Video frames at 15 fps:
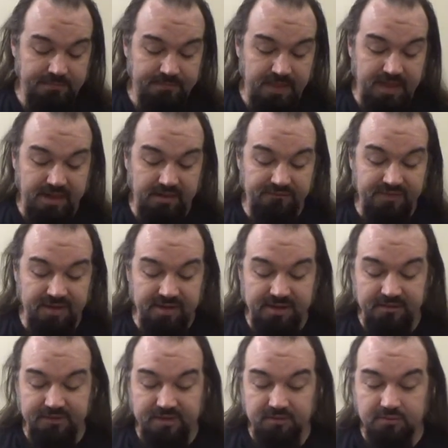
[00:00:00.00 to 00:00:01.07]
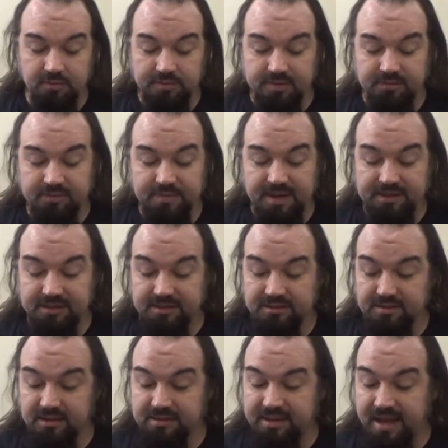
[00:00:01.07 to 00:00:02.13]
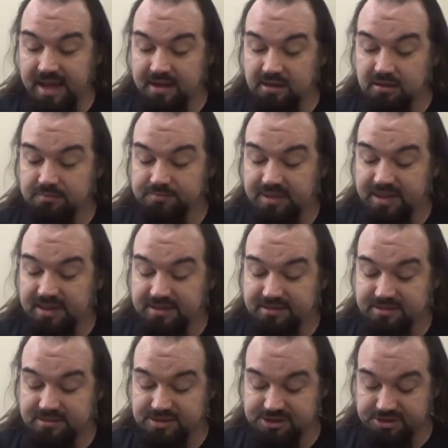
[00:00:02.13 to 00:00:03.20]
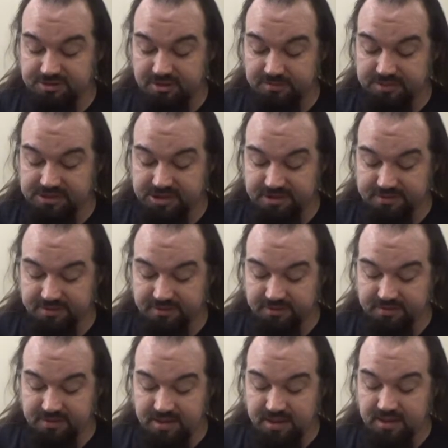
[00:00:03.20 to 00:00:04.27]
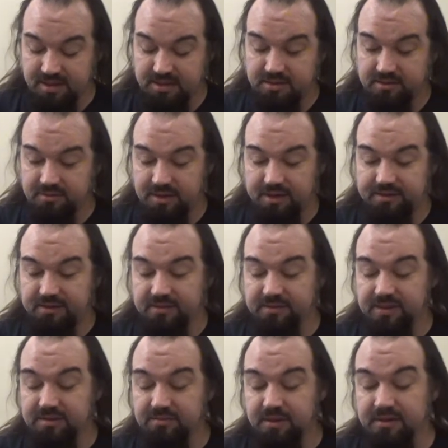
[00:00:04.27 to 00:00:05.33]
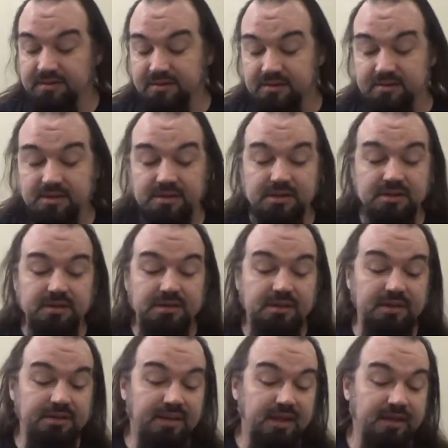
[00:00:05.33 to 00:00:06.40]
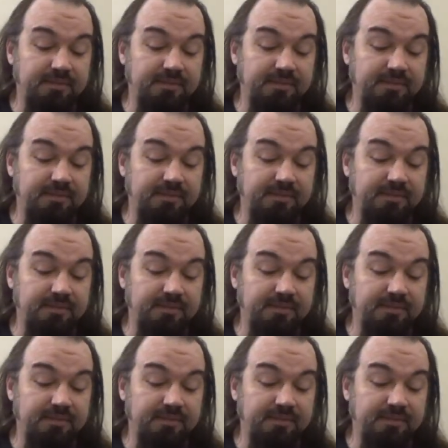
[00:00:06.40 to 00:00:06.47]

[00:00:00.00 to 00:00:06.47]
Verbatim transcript: he found a woman who was about to attack her, but she turned out to be just as crazy as he was, and well,